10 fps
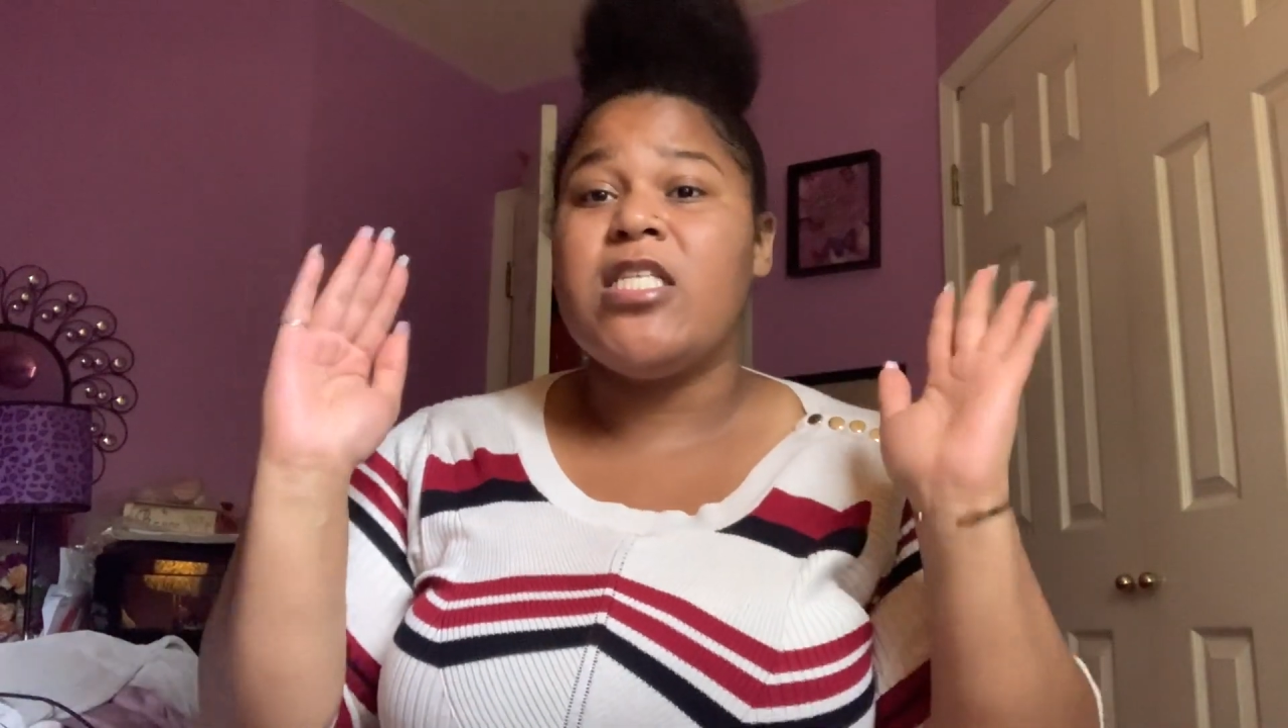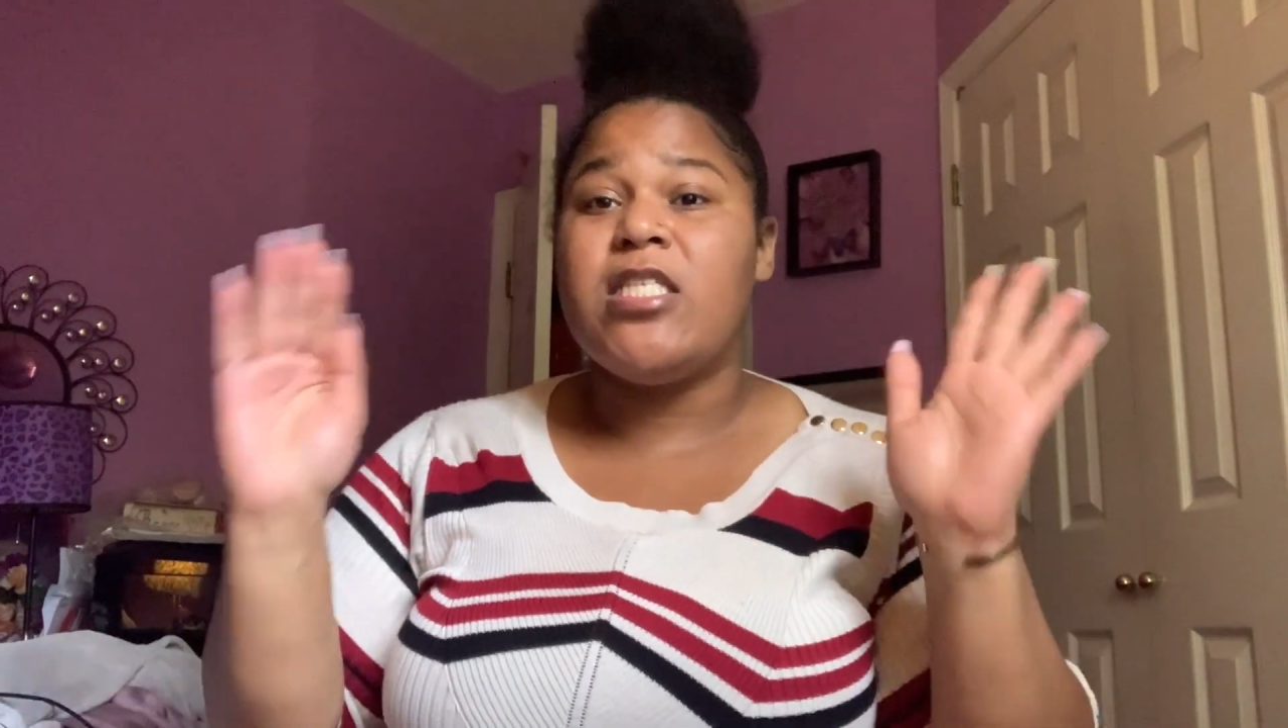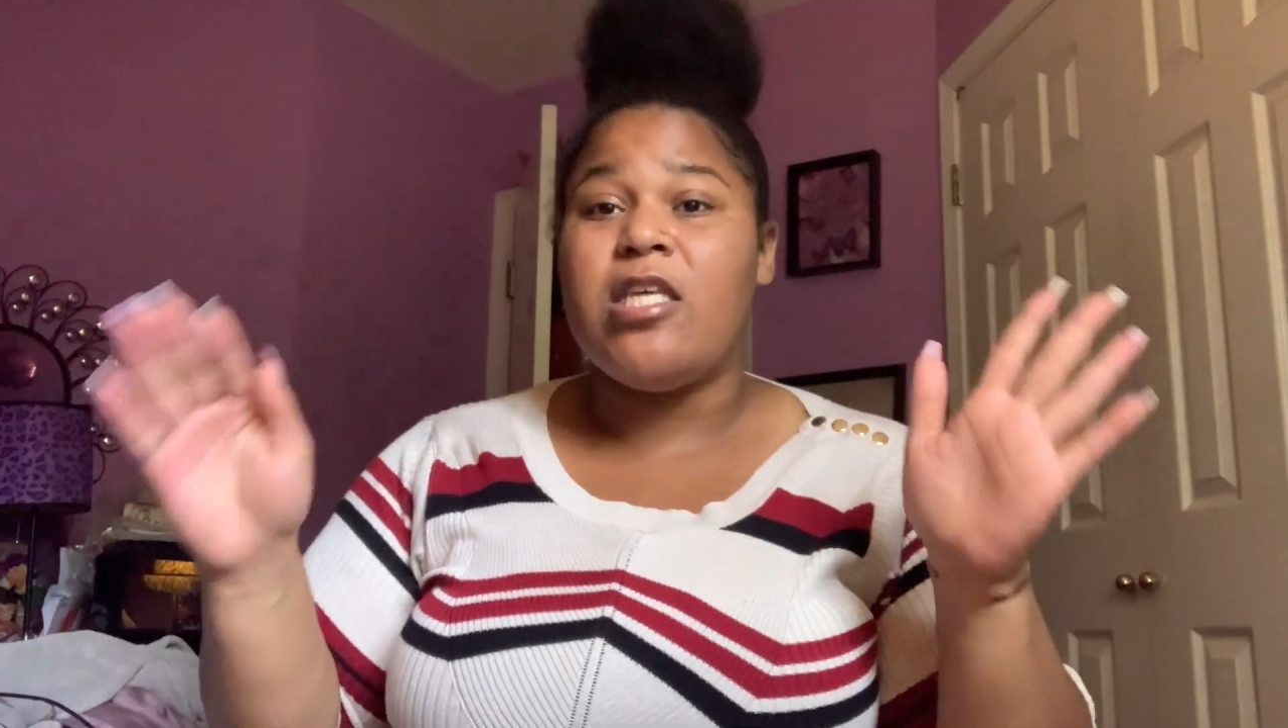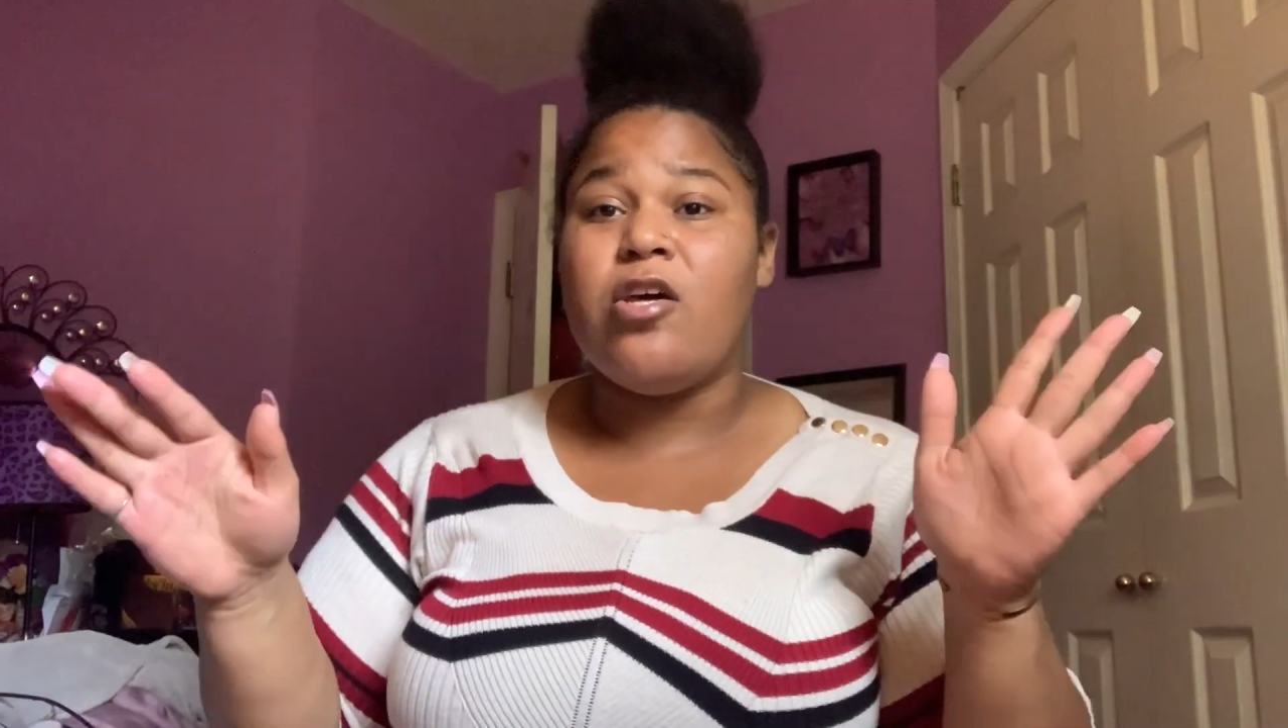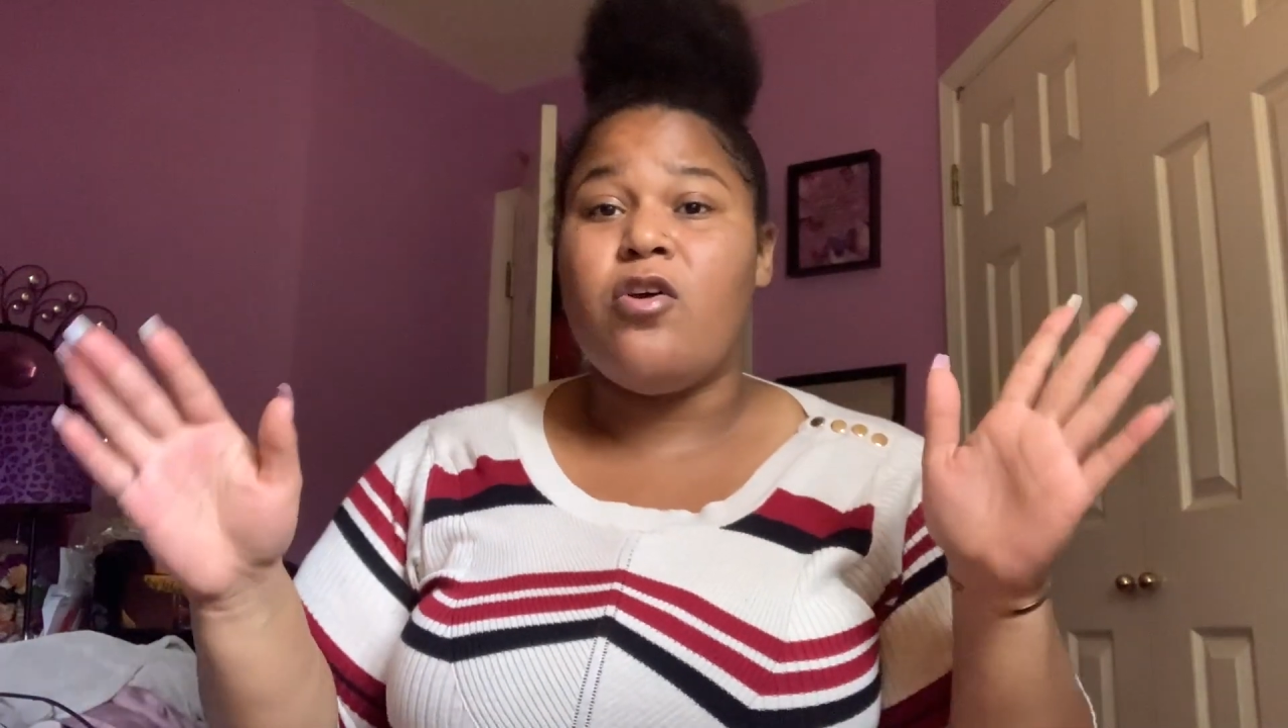
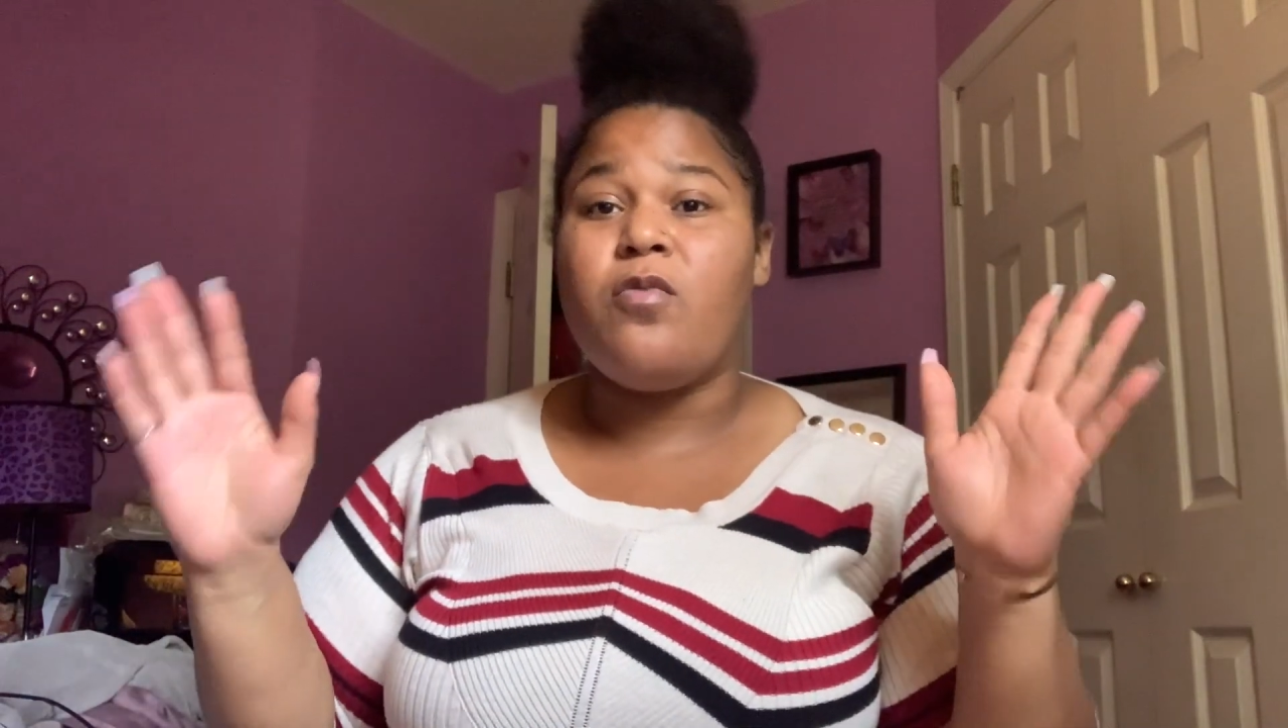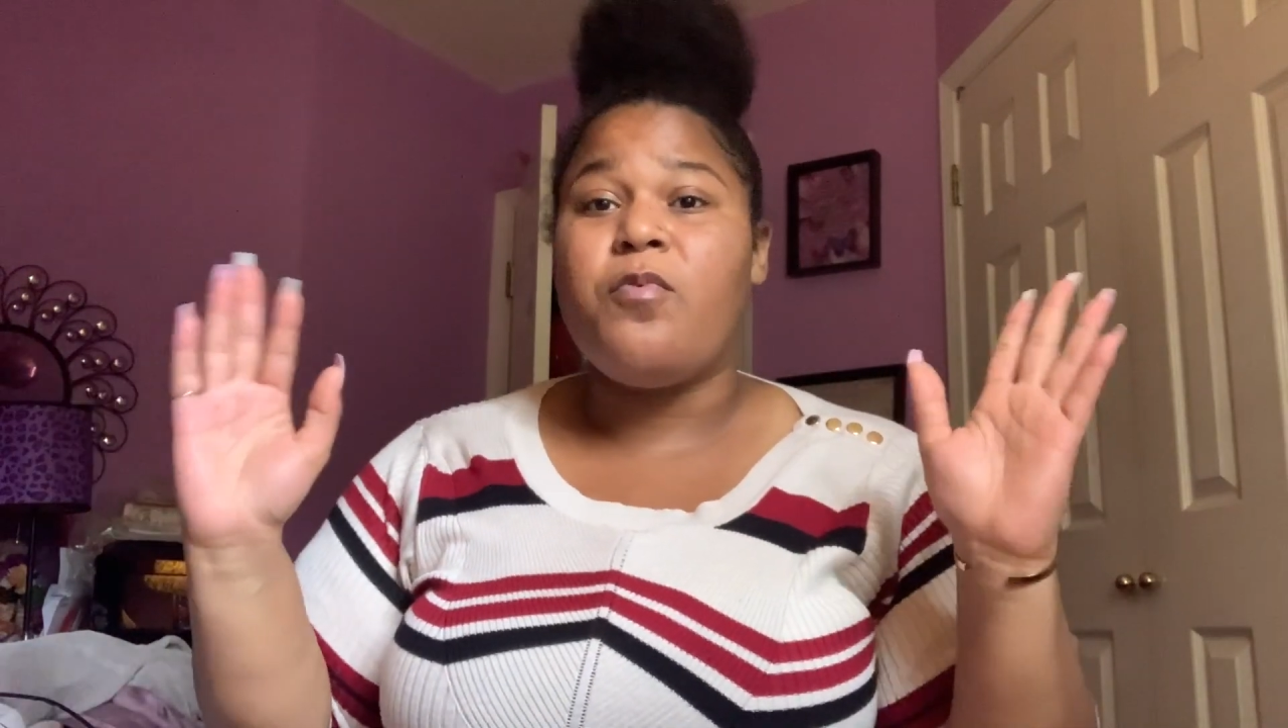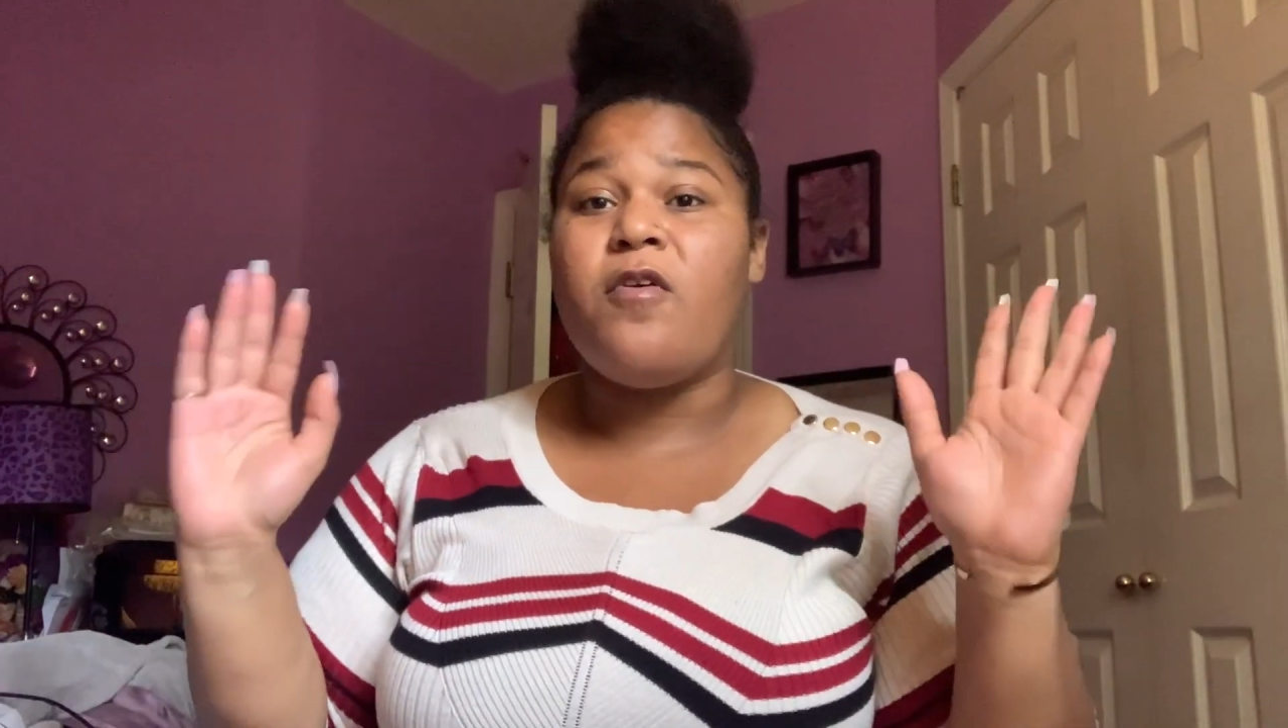skilled